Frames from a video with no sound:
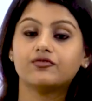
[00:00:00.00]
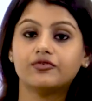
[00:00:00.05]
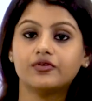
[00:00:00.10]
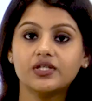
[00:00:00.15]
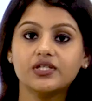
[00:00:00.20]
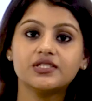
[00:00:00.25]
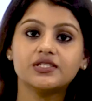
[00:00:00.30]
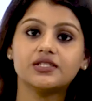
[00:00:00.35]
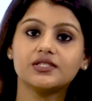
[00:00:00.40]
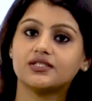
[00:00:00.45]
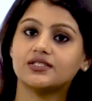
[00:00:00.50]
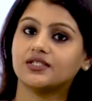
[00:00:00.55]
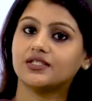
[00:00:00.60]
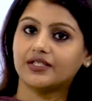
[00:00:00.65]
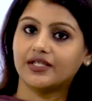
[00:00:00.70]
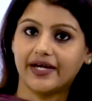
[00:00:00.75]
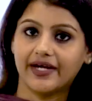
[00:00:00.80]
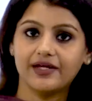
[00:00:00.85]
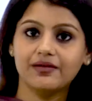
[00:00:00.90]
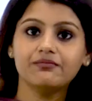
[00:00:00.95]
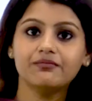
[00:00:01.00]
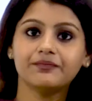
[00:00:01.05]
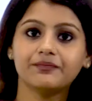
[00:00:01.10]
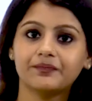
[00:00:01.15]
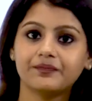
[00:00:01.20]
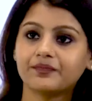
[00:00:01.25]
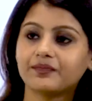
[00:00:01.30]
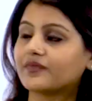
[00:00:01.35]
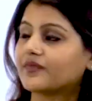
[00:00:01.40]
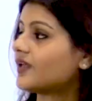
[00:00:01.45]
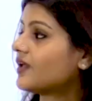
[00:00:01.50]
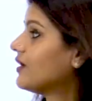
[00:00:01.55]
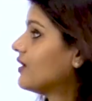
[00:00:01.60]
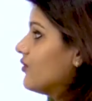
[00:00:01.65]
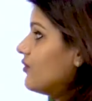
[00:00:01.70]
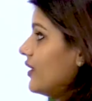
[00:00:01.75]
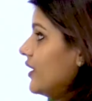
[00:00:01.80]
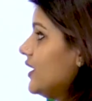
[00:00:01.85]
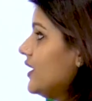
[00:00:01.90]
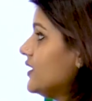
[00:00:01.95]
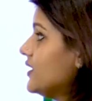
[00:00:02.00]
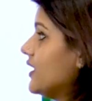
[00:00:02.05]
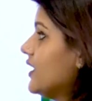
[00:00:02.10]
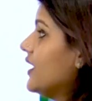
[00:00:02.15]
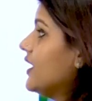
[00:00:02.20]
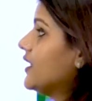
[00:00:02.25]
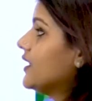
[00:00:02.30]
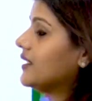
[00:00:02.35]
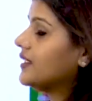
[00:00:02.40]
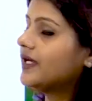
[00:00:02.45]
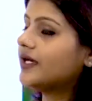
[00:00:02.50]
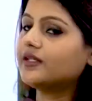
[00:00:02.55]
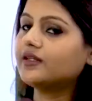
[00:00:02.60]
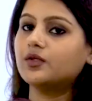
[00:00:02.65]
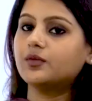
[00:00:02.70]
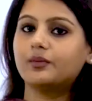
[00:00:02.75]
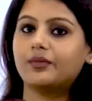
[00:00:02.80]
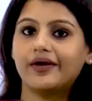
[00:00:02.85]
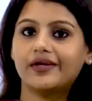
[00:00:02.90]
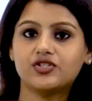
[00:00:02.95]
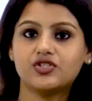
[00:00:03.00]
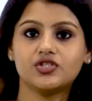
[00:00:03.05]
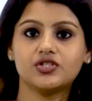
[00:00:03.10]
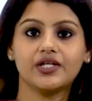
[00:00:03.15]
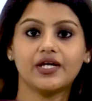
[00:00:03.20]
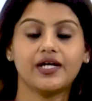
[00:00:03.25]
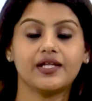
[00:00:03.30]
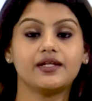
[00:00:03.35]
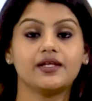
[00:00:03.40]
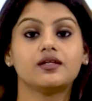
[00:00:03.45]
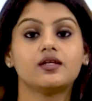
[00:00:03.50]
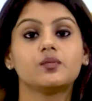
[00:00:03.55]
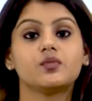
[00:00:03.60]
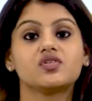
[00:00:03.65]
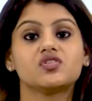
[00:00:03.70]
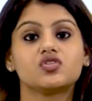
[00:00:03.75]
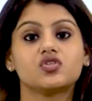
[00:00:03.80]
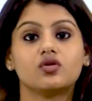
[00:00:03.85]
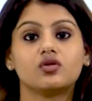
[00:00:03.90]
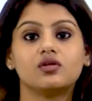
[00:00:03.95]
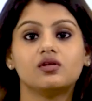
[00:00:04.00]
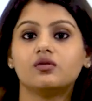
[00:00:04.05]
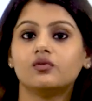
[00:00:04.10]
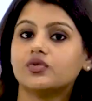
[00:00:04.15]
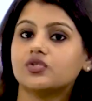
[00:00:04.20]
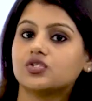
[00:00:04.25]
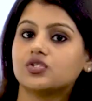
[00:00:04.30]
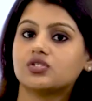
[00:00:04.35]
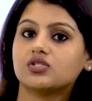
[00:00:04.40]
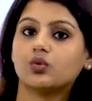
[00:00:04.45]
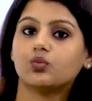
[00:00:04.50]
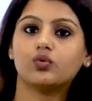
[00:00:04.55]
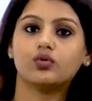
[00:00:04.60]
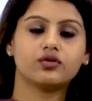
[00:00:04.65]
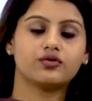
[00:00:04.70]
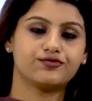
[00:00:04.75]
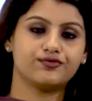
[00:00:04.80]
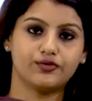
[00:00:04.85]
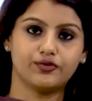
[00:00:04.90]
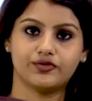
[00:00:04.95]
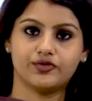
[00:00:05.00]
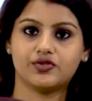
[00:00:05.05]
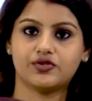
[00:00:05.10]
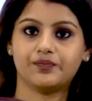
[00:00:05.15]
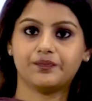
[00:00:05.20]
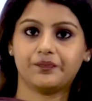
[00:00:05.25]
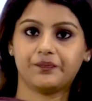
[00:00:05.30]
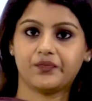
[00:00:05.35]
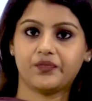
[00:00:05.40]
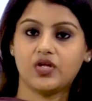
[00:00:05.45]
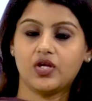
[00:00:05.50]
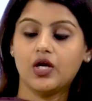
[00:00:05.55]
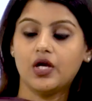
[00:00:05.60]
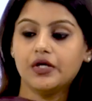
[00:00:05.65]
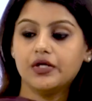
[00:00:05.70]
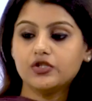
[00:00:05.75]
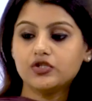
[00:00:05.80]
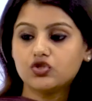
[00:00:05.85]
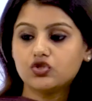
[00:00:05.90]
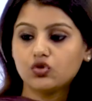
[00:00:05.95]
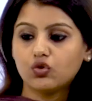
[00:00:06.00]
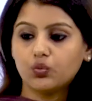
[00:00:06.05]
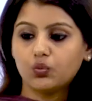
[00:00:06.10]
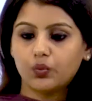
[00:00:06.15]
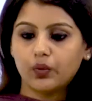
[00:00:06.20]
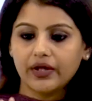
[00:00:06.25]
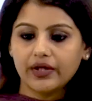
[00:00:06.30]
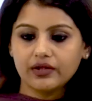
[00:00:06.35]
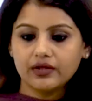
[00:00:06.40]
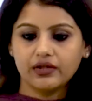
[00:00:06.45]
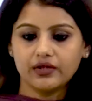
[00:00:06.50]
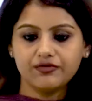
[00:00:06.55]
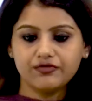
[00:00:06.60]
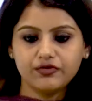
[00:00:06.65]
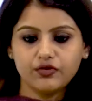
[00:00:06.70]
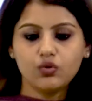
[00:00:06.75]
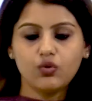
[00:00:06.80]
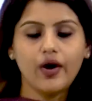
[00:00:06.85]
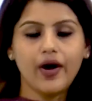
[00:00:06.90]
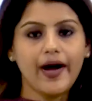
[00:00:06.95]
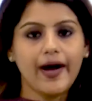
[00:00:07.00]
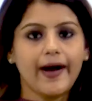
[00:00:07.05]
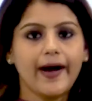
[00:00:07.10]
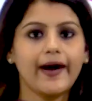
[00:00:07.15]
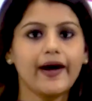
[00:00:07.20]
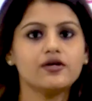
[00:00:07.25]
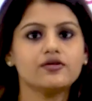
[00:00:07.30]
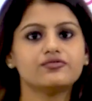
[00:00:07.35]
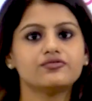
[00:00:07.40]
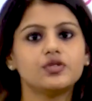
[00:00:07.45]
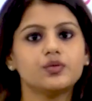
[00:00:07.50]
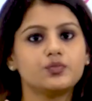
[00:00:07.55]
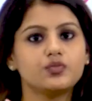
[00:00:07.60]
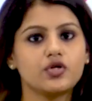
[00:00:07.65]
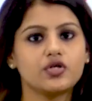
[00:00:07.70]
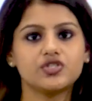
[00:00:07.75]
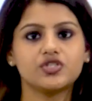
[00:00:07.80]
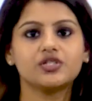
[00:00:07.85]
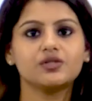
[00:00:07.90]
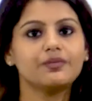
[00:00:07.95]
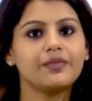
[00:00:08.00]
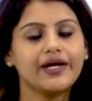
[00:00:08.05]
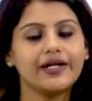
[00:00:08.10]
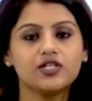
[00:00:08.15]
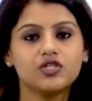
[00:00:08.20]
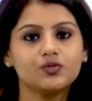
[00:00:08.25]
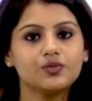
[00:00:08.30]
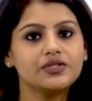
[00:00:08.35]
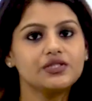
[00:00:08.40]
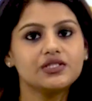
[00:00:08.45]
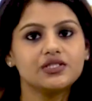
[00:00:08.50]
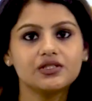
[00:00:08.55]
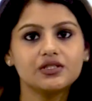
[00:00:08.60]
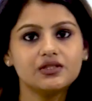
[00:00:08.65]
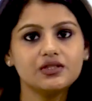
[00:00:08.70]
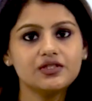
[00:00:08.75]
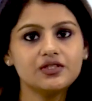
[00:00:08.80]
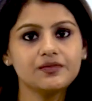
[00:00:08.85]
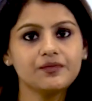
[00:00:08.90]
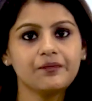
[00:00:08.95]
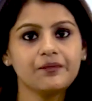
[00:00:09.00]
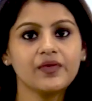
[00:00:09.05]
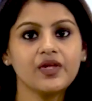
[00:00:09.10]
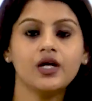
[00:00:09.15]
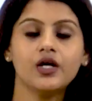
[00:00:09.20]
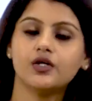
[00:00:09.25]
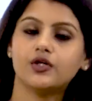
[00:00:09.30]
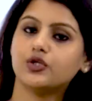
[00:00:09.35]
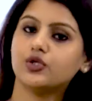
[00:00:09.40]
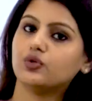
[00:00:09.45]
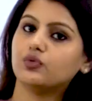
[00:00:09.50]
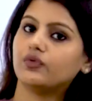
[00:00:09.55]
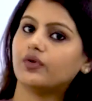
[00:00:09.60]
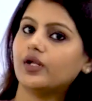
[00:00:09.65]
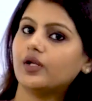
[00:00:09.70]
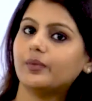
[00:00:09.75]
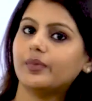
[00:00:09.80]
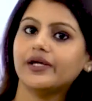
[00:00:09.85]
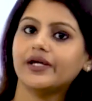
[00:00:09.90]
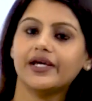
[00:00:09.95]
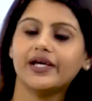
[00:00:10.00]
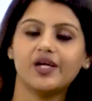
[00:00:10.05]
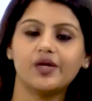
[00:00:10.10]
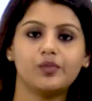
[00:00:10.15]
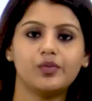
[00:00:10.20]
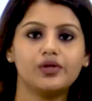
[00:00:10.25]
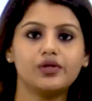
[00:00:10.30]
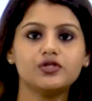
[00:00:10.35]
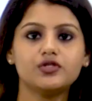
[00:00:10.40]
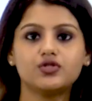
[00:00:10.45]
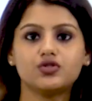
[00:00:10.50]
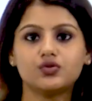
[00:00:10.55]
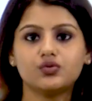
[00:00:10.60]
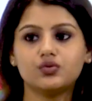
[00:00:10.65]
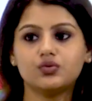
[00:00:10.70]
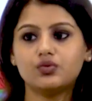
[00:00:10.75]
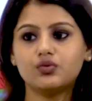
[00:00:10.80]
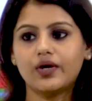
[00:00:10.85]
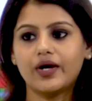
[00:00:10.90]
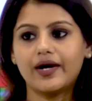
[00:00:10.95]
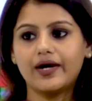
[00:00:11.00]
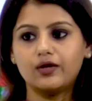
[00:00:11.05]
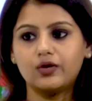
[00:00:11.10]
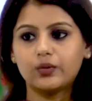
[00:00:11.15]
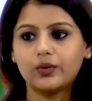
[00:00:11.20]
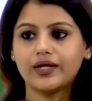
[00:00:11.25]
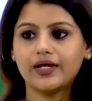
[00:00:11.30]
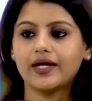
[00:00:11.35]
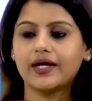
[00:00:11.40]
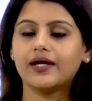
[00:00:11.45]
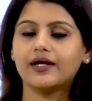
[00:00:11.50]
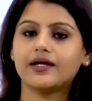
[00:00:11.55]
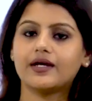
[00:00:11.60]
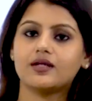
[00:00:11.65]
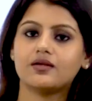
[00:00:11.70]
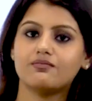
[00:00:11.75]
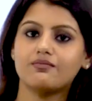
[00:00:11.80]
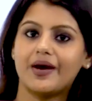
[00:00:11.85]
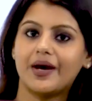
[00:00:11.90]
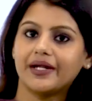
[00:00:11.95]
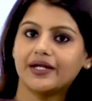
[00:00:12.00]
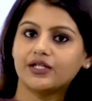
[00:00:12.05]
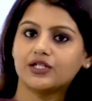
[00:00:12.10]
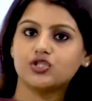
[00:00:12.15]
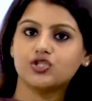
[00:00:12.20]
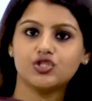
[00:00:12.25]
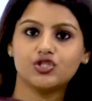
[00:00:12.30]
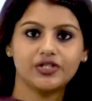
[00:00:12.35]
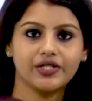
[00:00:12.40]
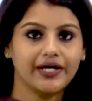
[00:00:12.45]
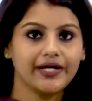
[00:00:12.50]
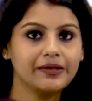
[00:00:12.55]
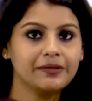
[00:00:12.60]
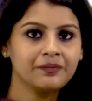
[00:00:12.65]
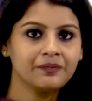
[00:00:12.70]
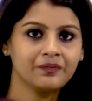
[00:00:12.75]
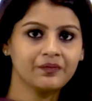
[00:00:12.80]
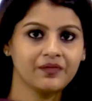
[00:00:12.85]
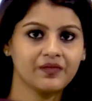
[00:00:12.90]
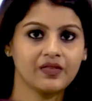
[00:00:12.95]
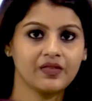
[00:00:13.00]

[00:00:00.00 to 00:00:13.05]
First is the time, right? Then the budget, and then the personnel, which is the workforce. So if you have the project management skills, you will be able to allocate and manage time,